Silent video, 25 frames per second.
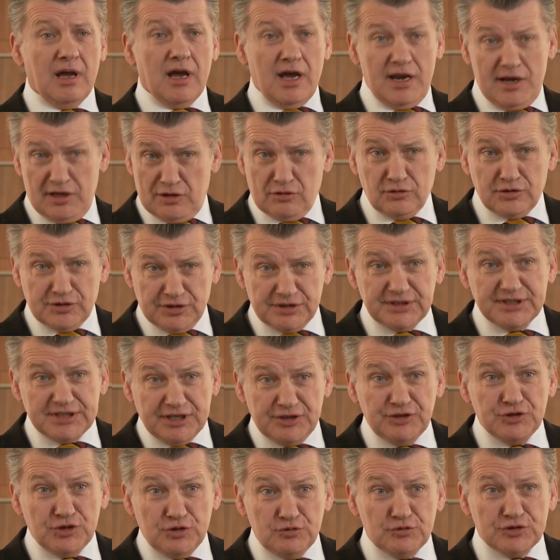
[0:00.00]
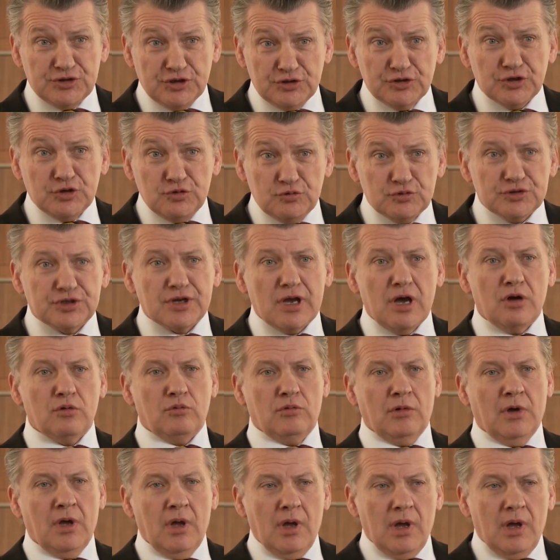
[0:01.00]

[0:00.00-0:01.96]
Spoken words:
and it will continue to do so.